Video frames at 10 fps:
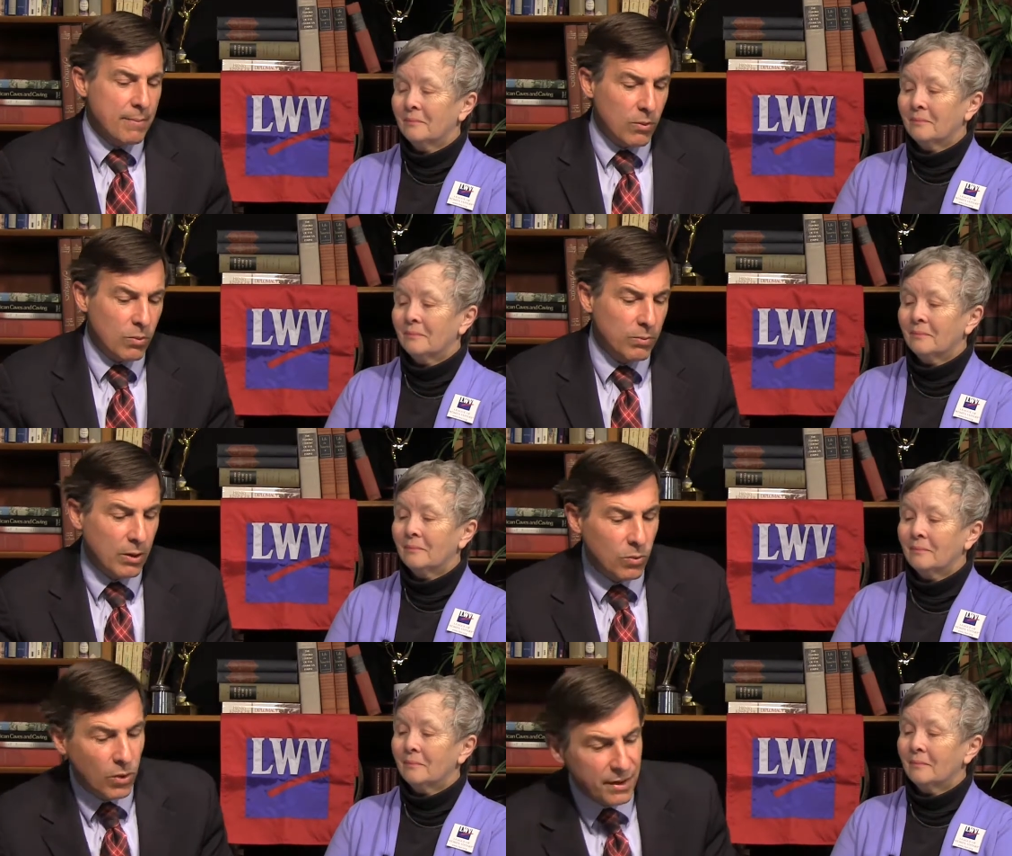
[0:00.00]
Speaker 1: But,
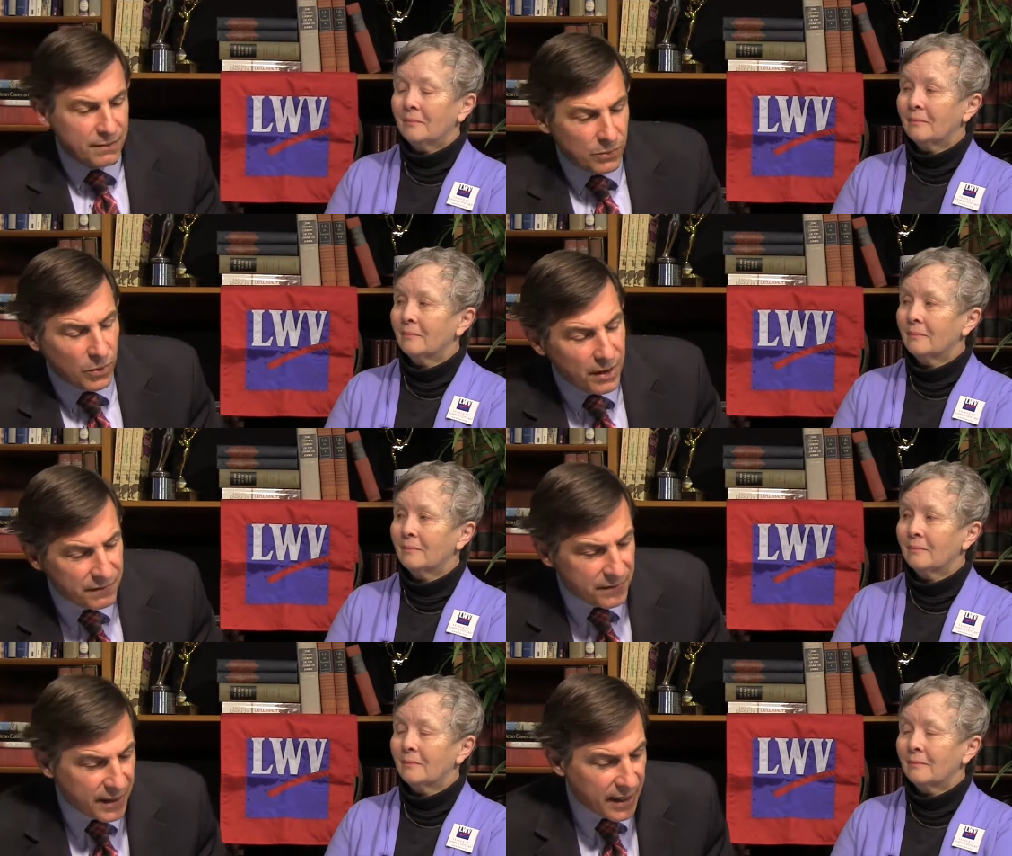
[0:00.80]
but one,
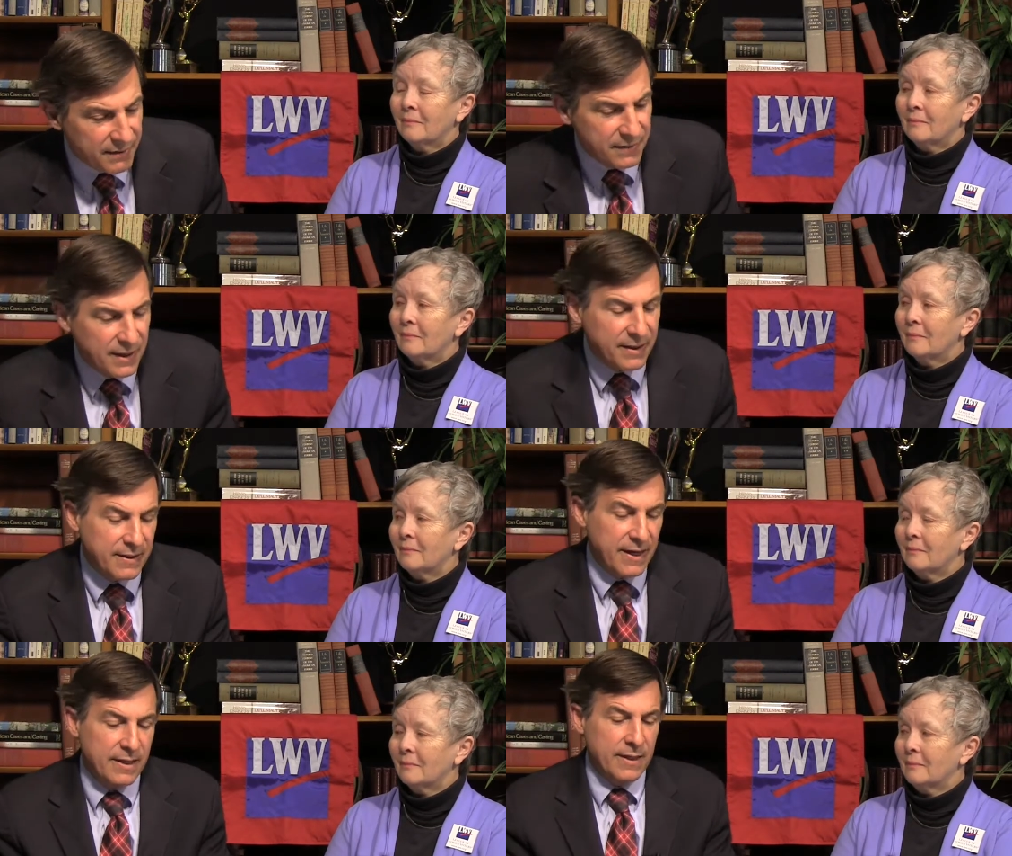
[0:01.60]
one thing I
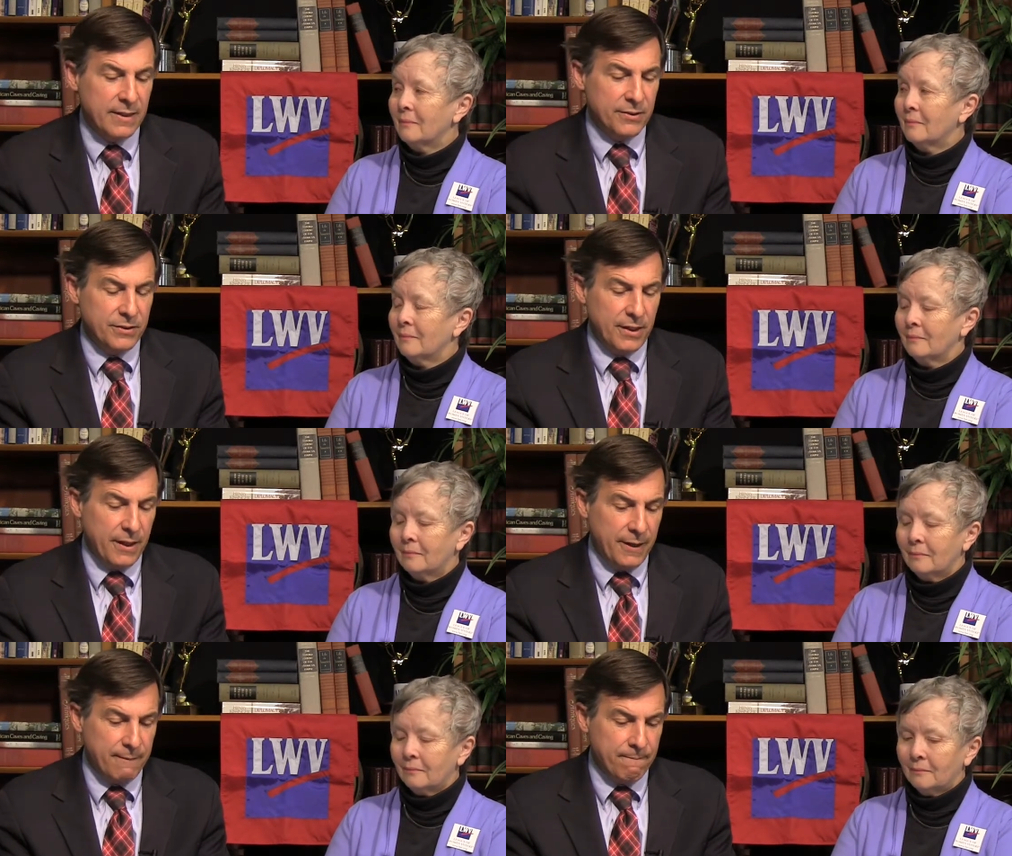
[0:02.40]
think that is
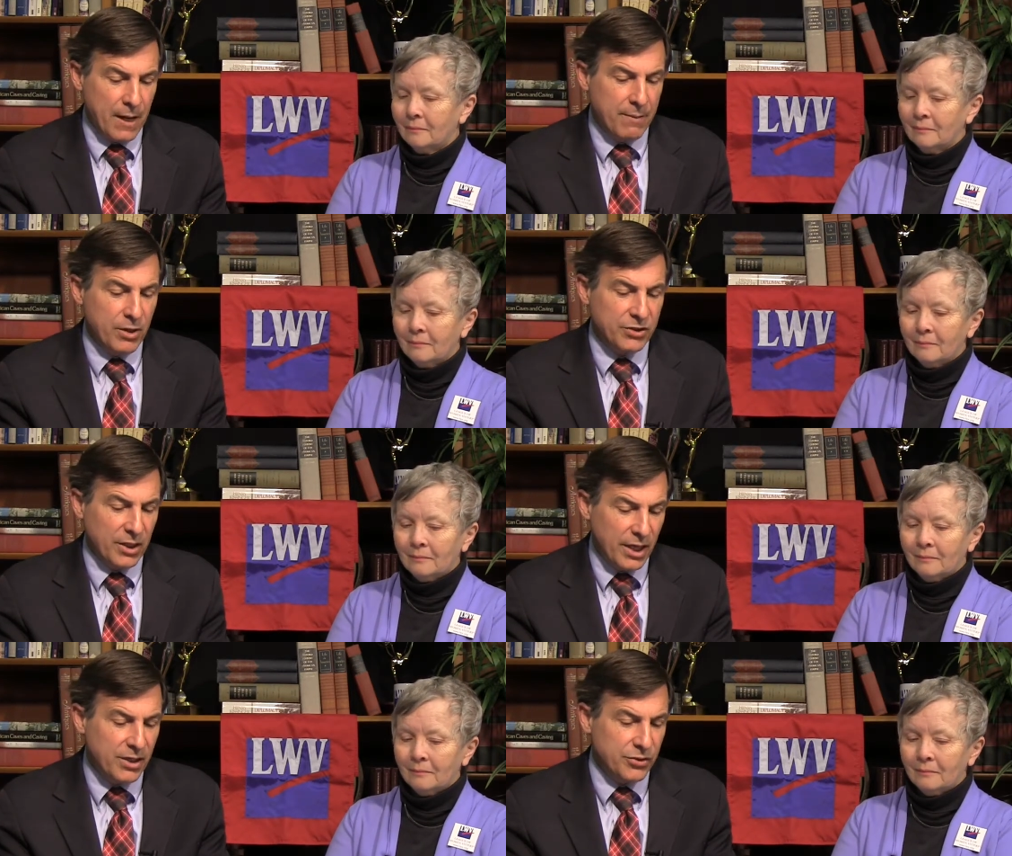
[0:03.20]
um, a
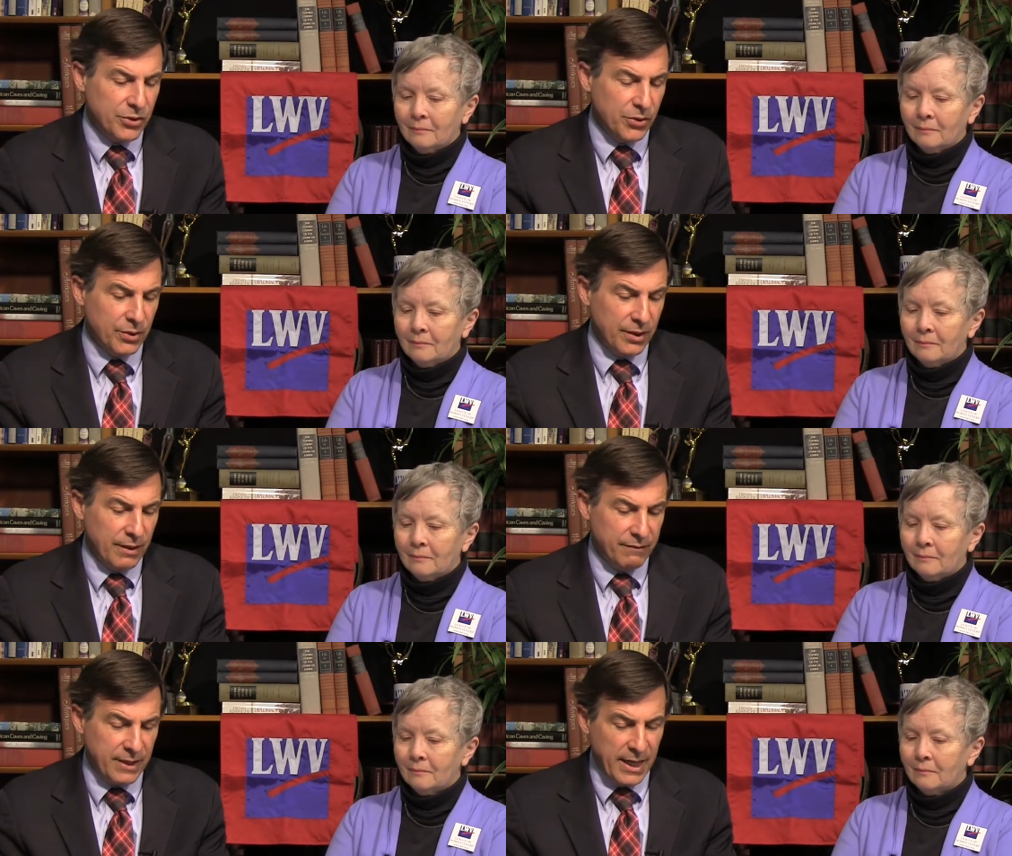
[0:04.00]
much easier
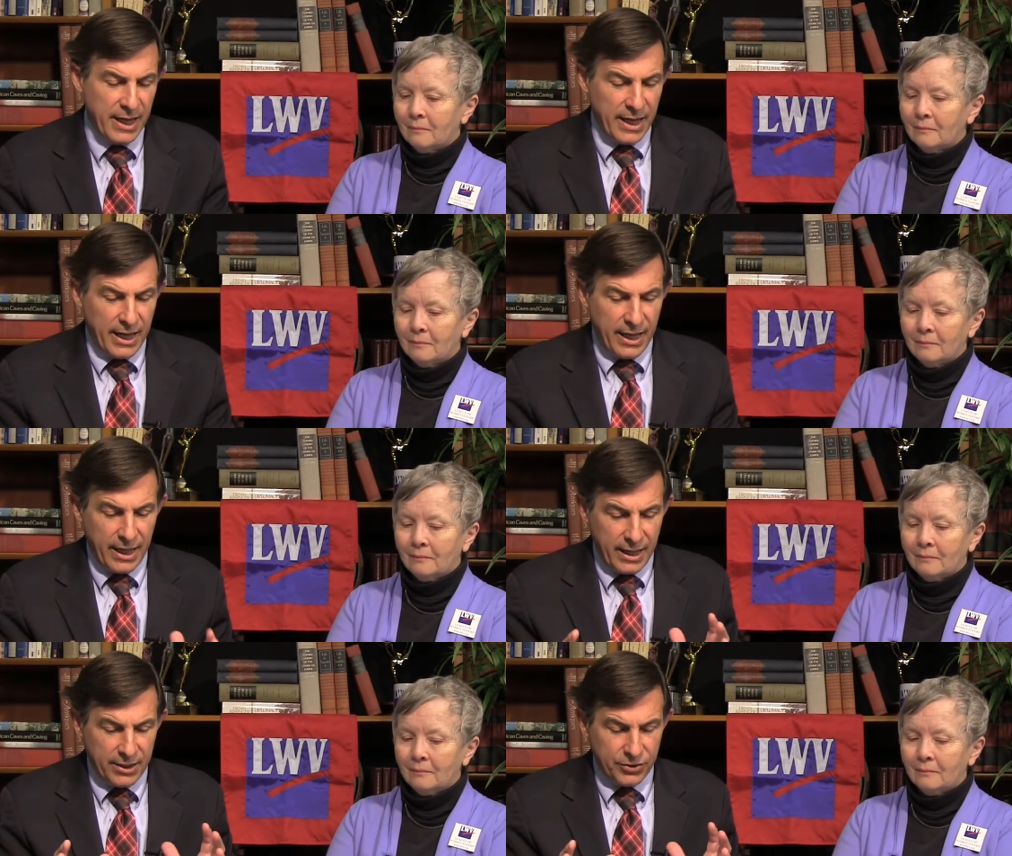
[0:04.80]
lift
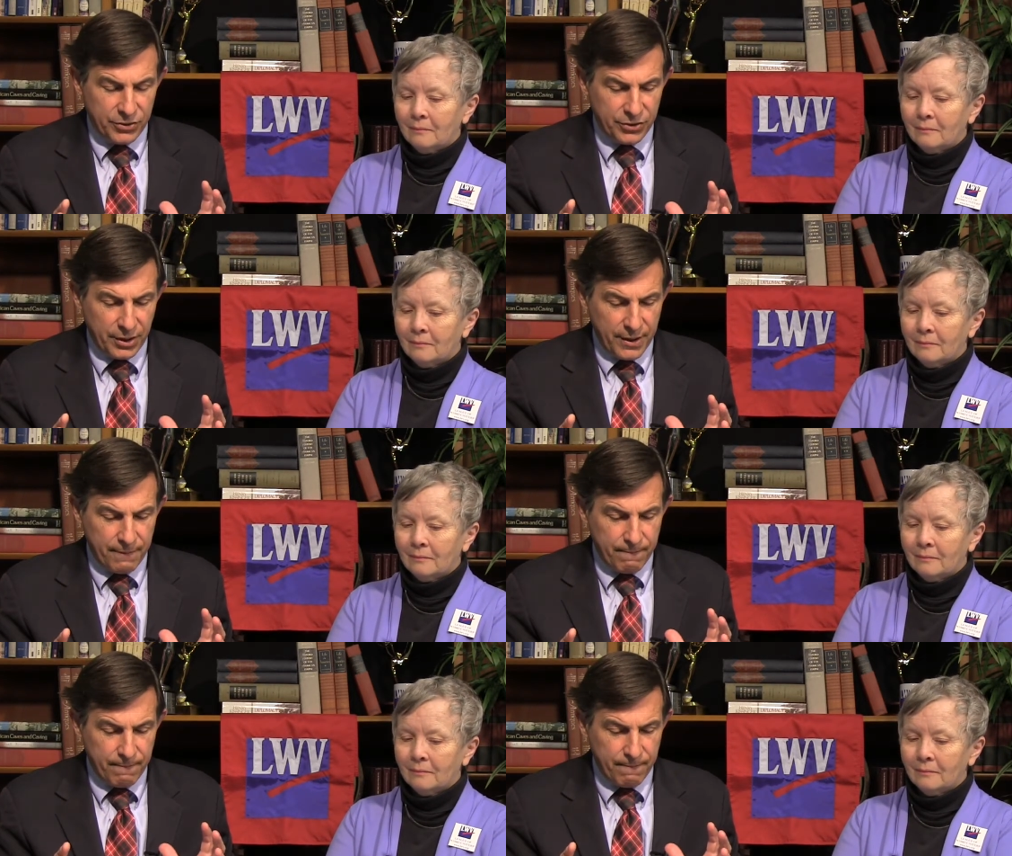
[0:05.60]
is